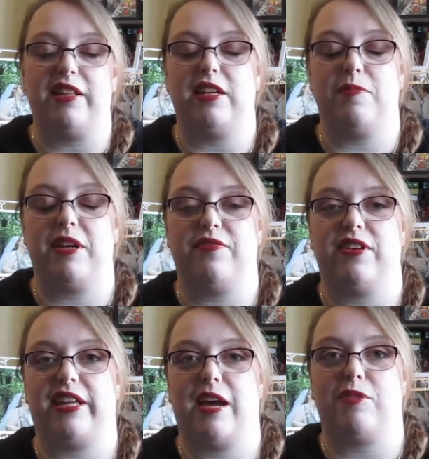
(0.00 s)
a little bit of a
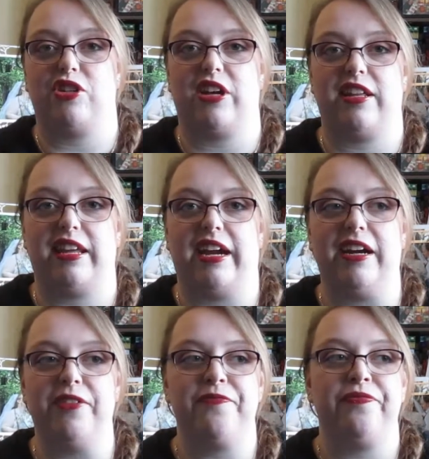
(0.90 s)
glamour shot there.